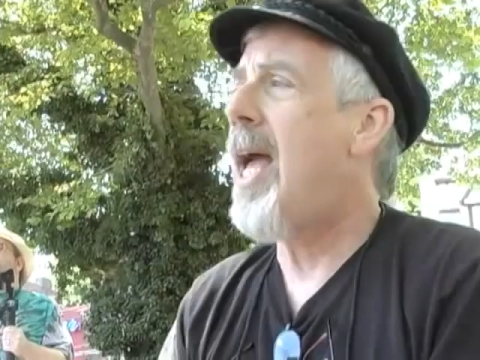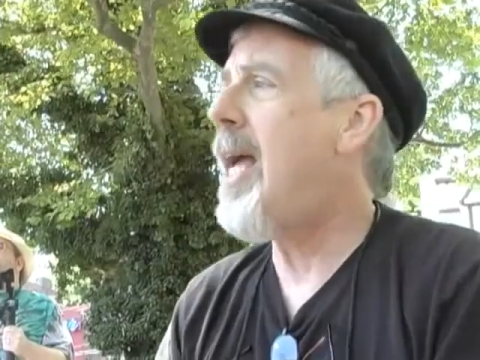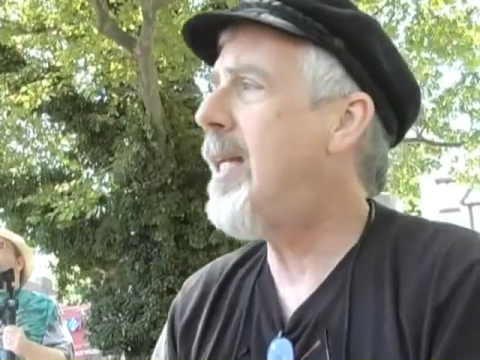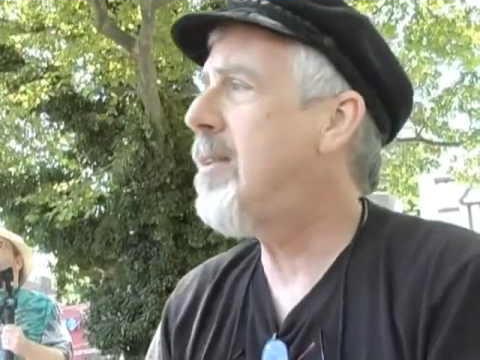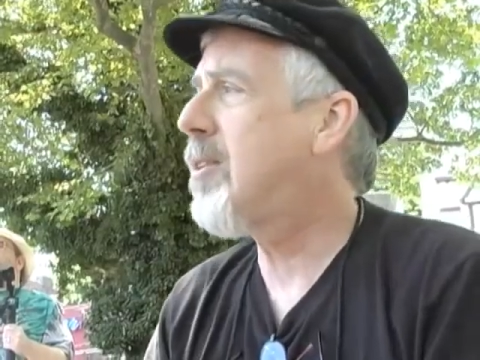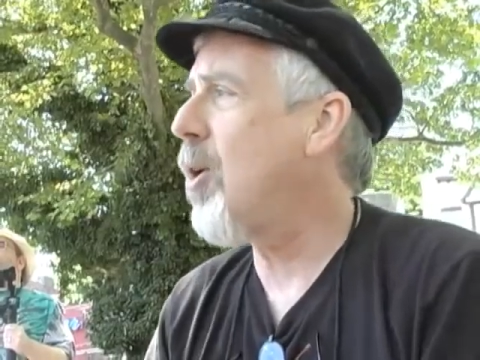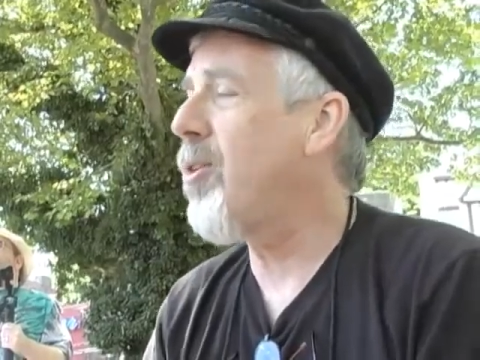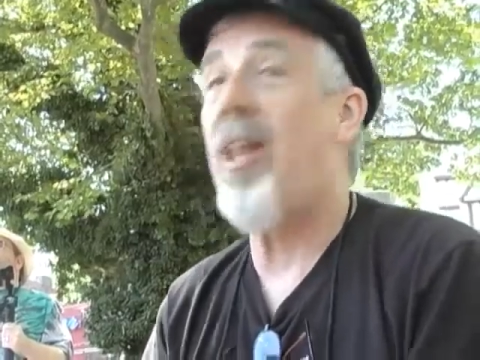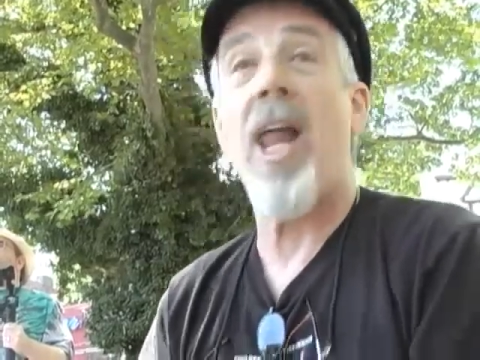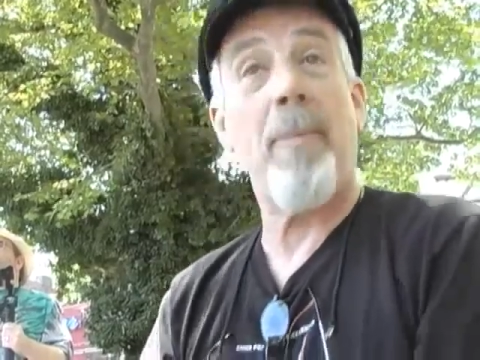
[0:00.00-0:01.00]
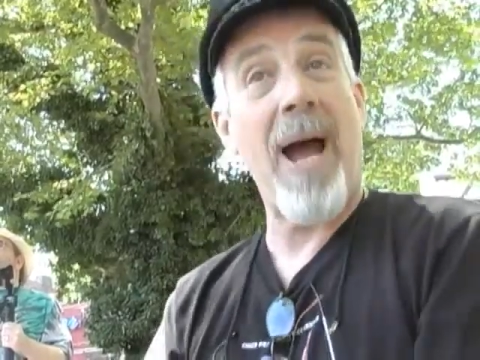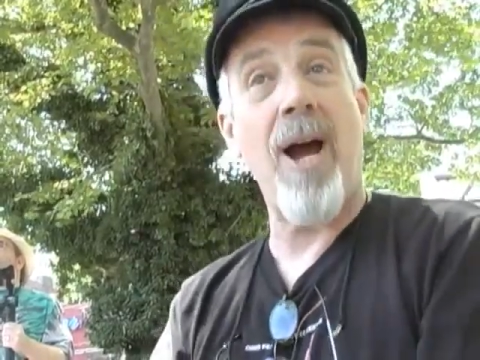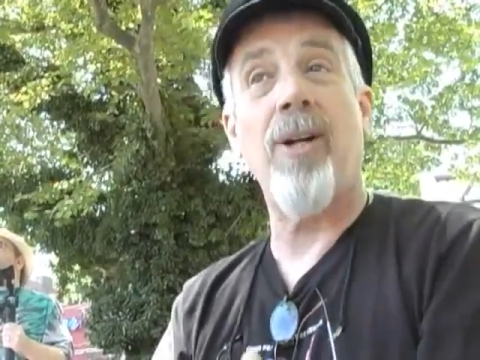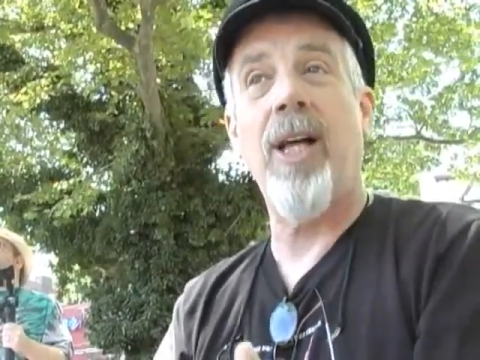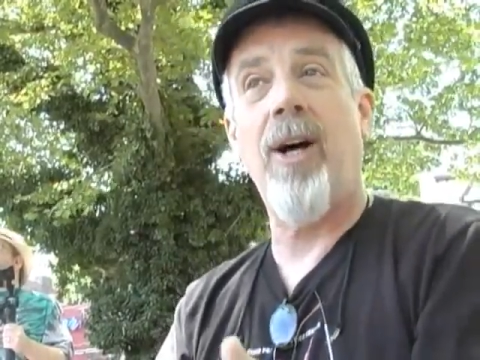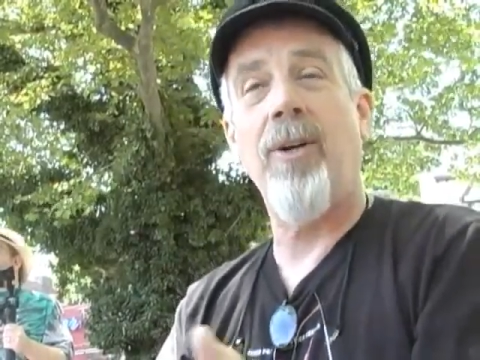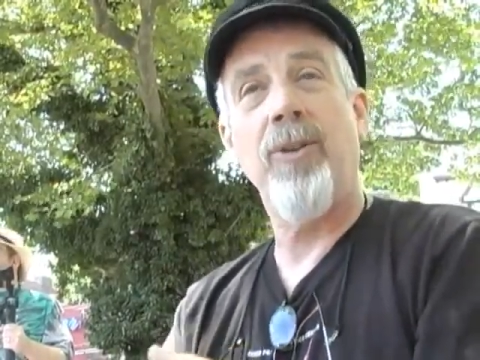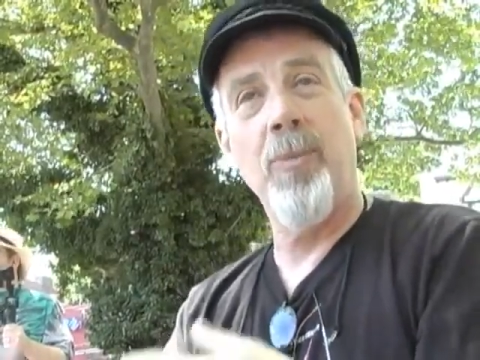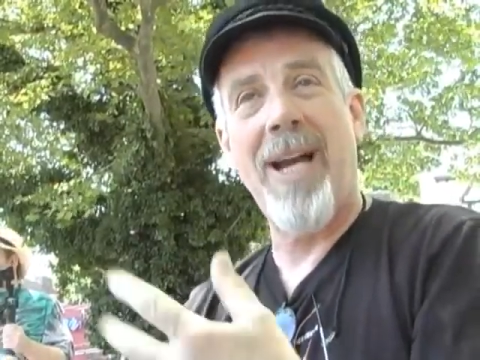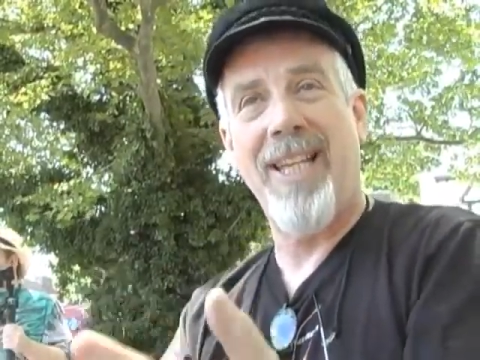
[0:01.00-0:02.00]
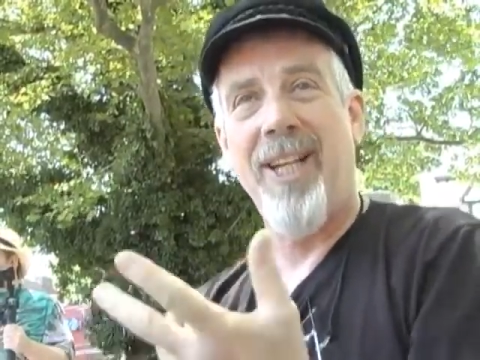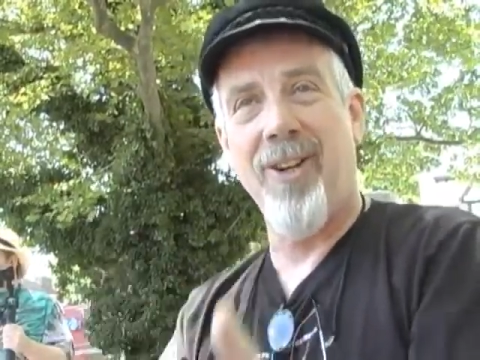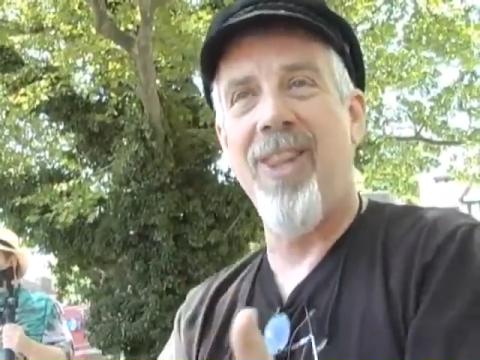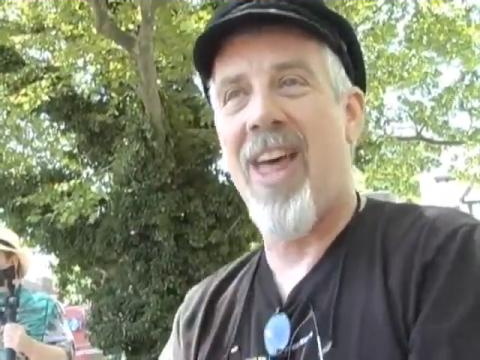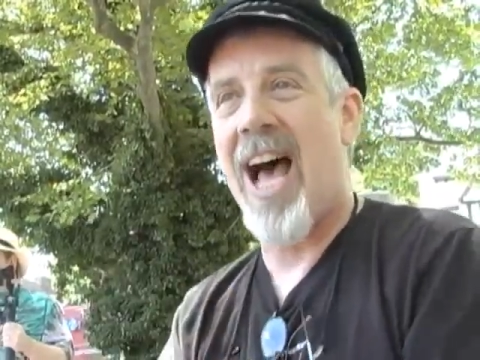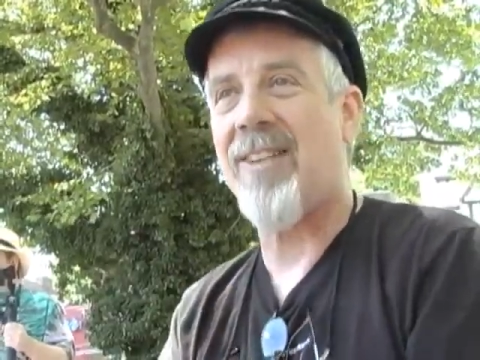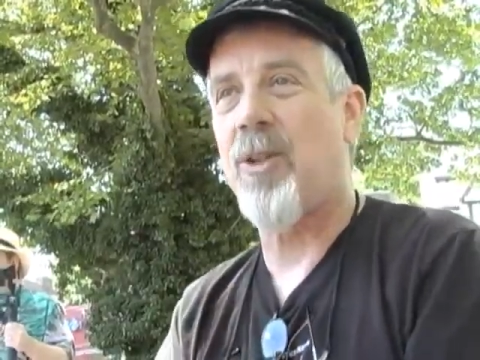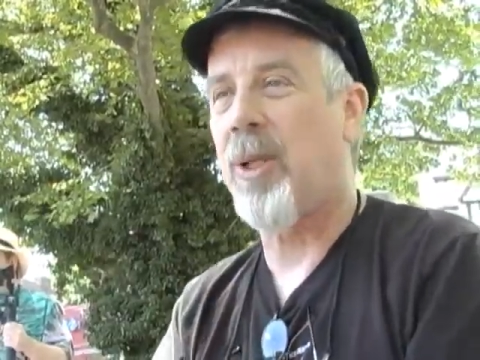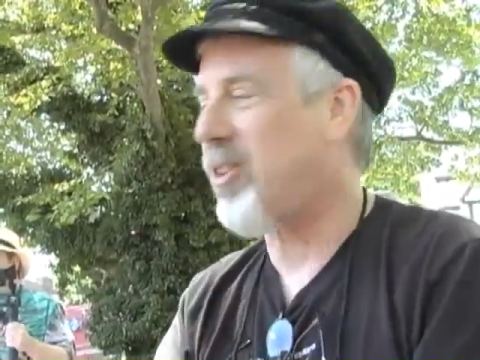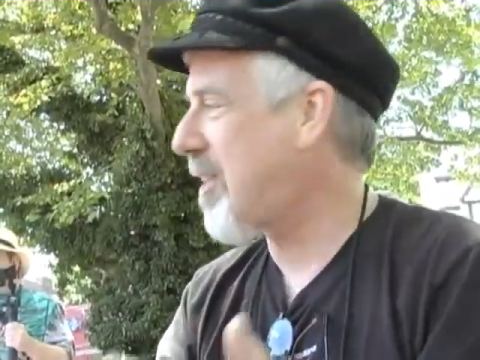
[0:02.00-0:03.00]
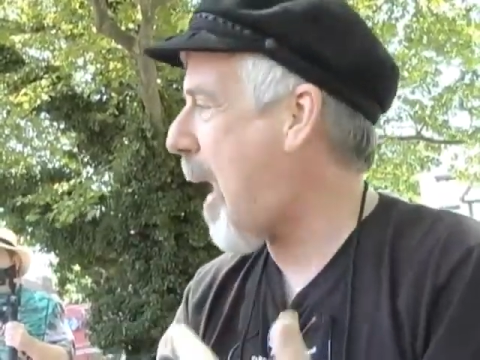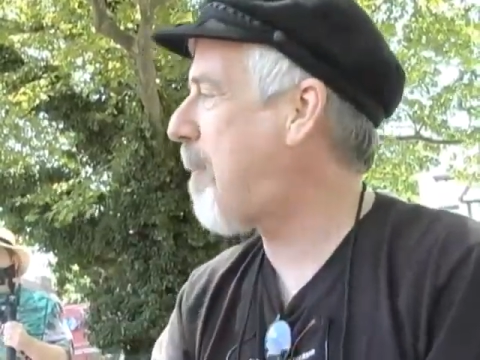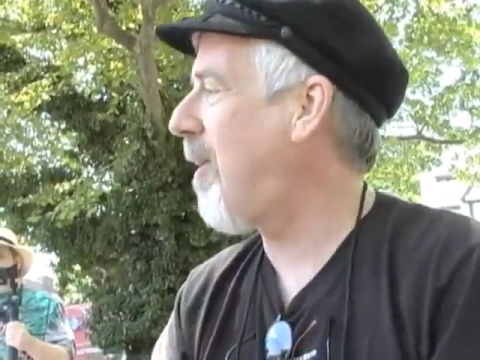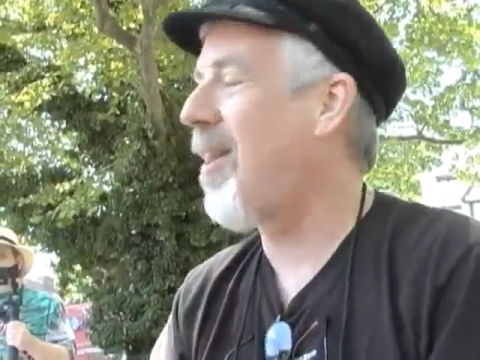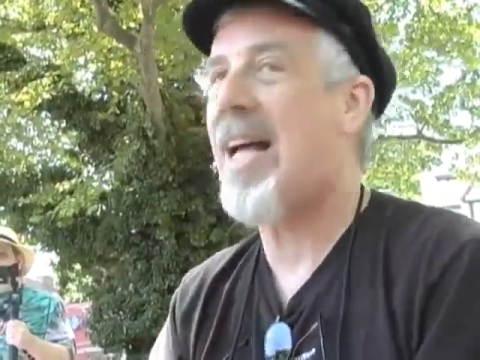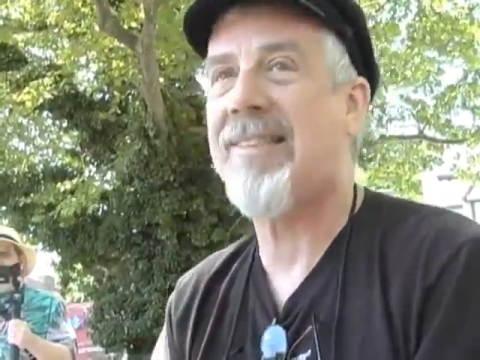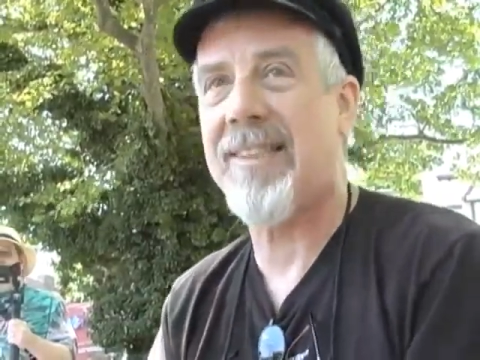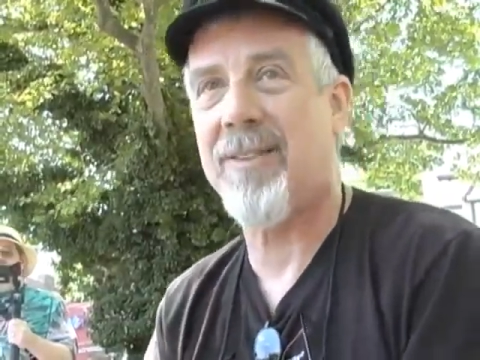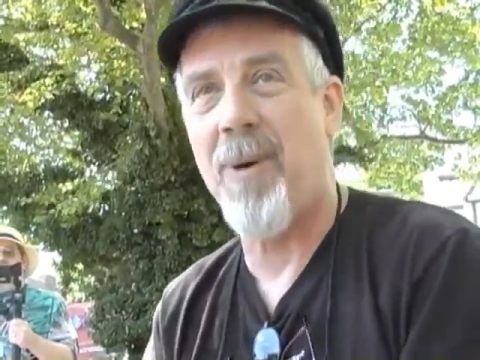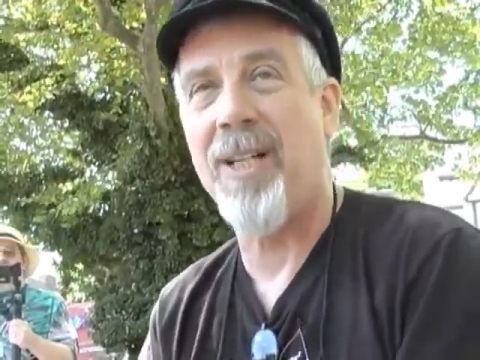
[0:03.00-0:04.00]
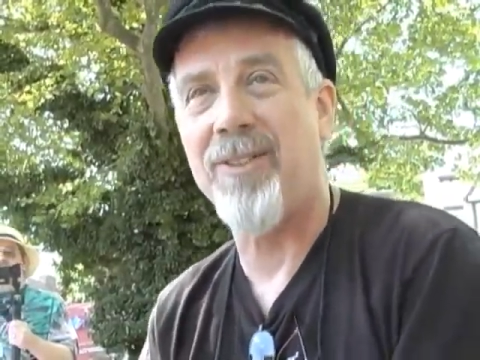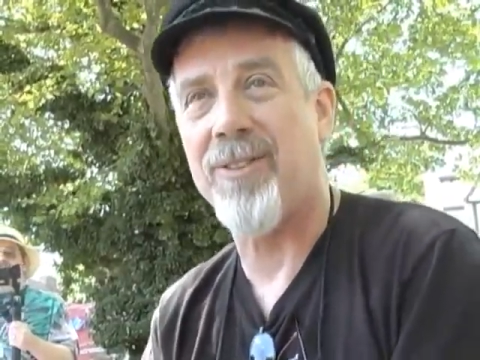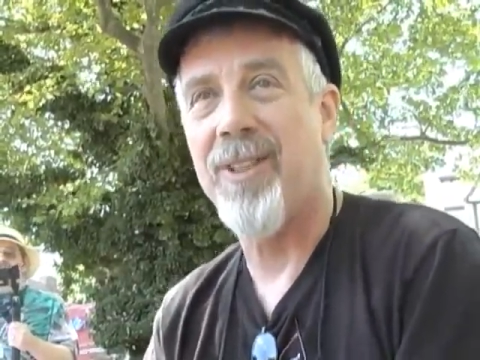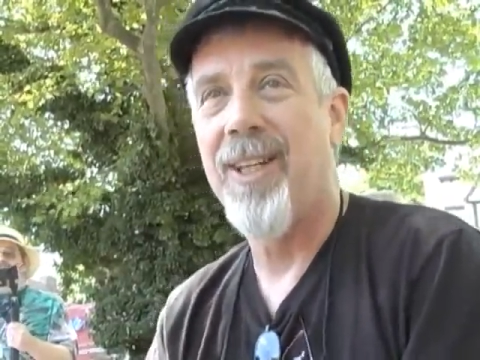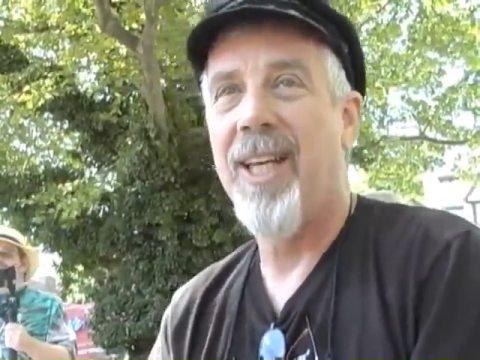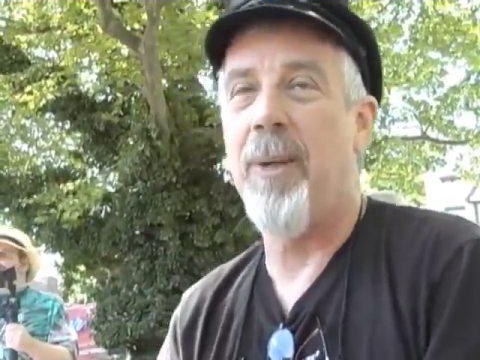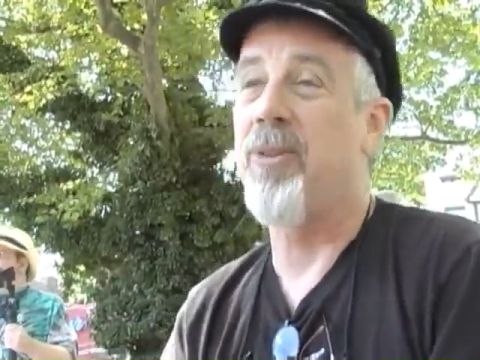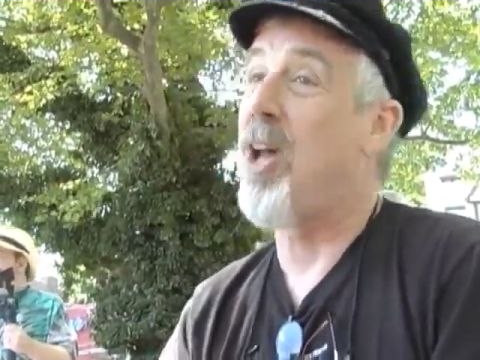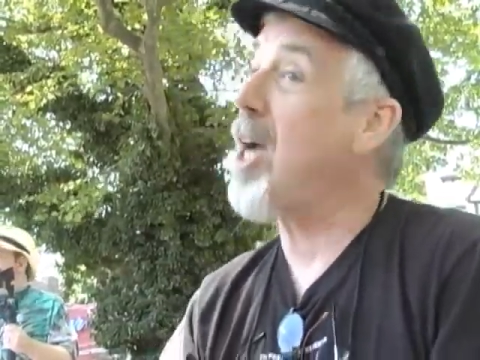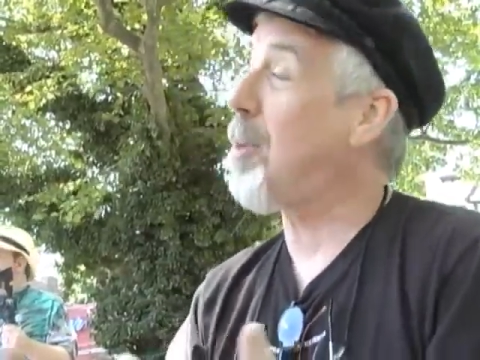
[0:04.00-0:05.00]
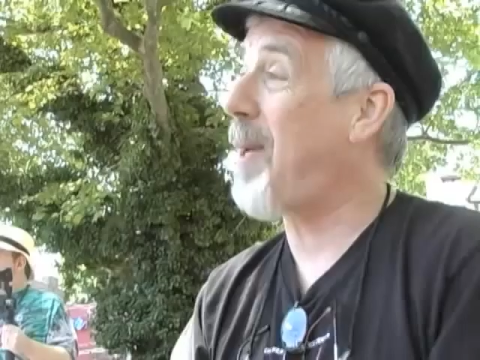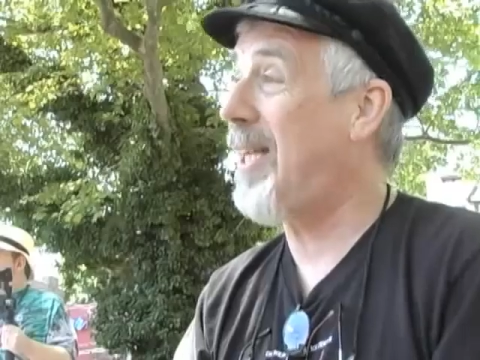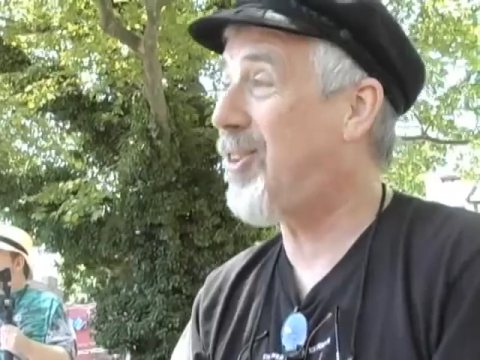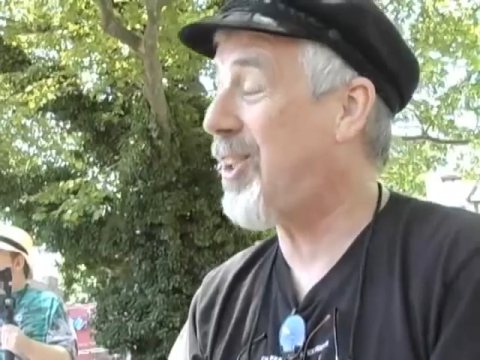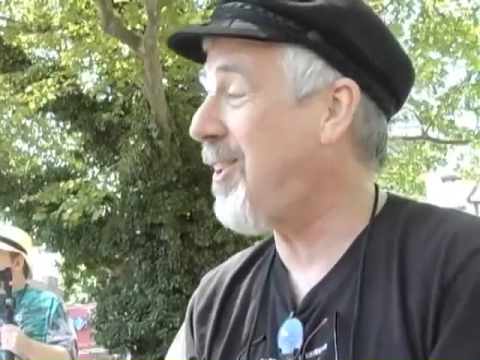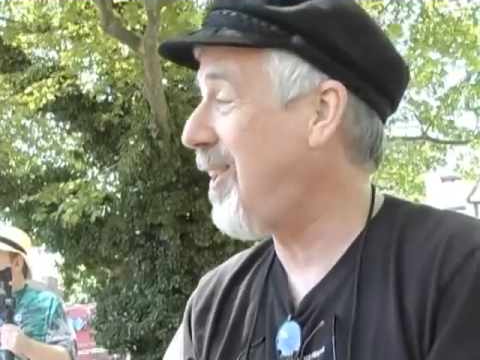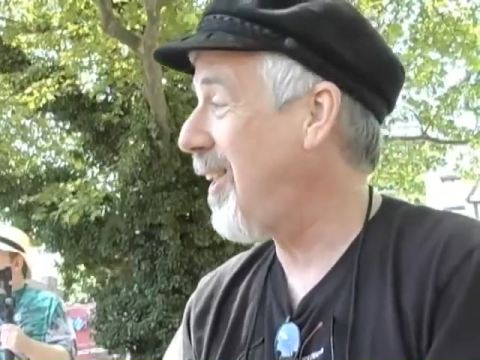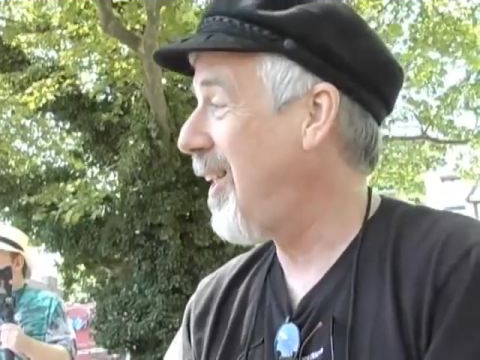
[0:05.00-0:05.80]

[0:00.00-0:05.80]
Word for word: And so there's a lot of parallel, you might hear in that, to what just happened in the last six months. It was an occupation,